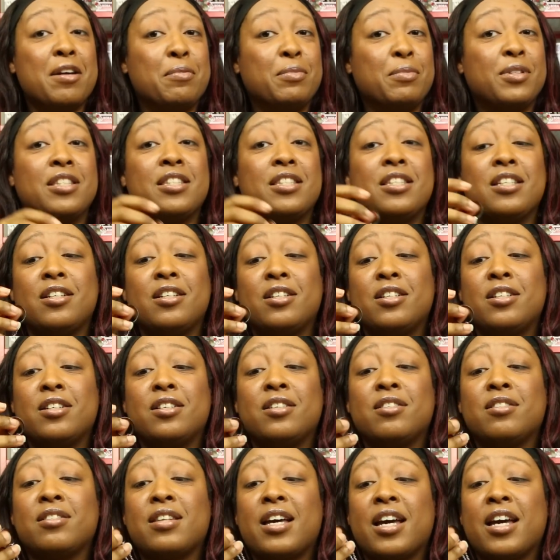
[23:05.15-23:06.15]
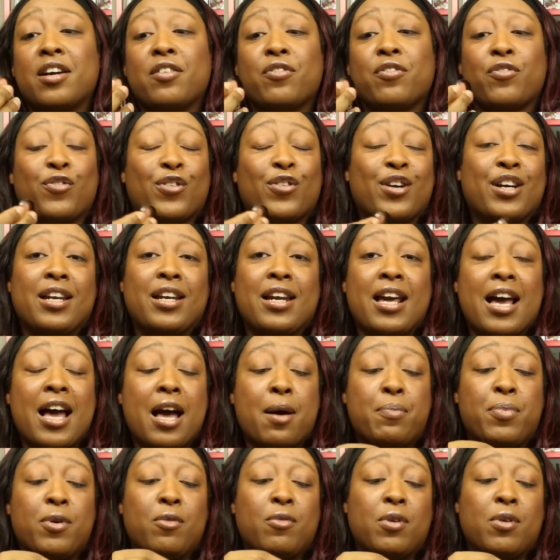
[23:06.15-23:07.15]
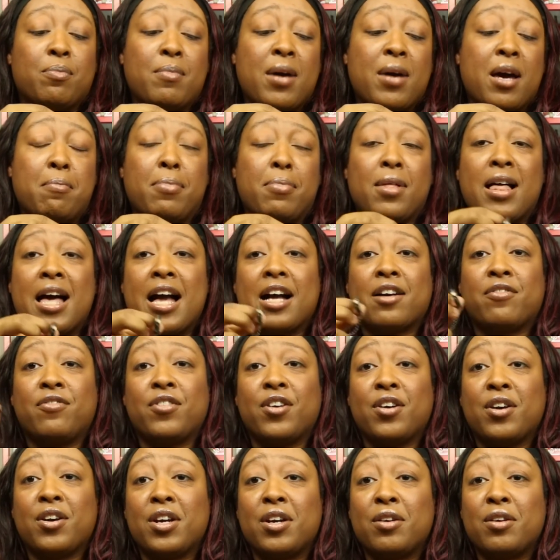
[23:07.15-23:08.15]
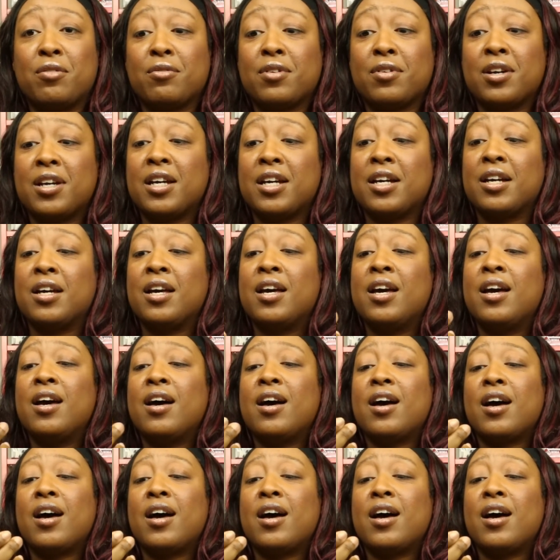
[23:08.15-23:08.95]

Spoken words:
am still like freaking happy with my black variant ring.